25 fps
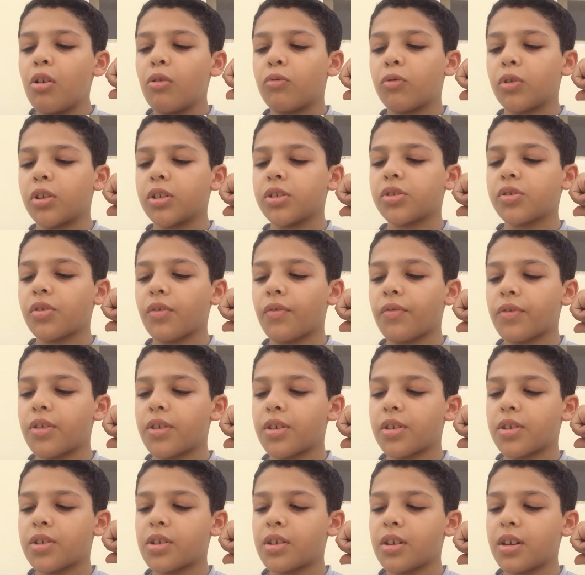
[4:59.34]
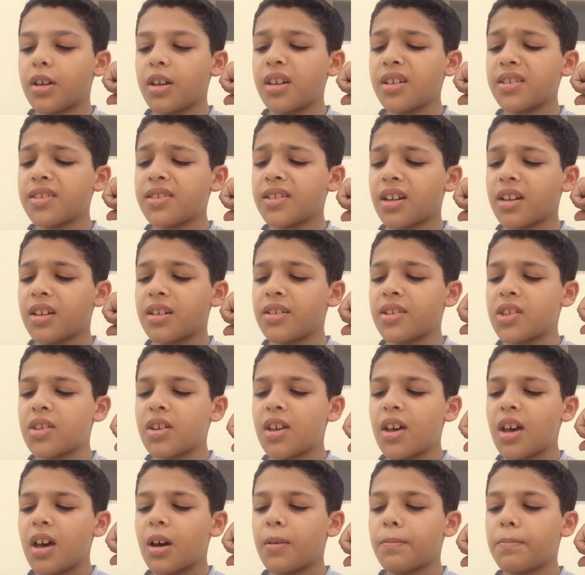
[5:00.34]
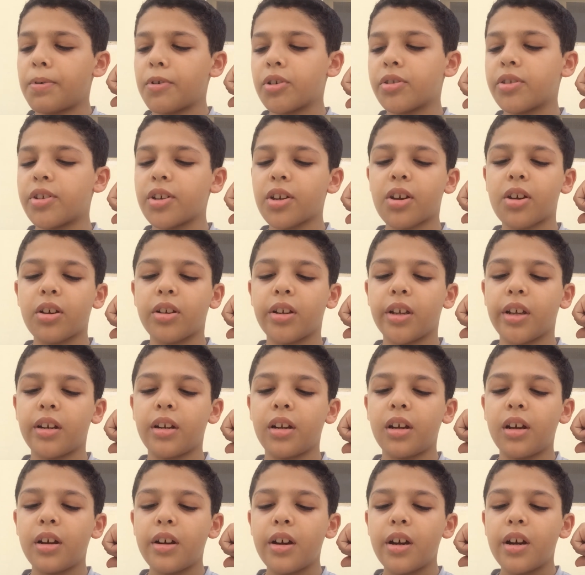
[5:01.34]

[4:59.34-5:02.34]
One of the essays, particularly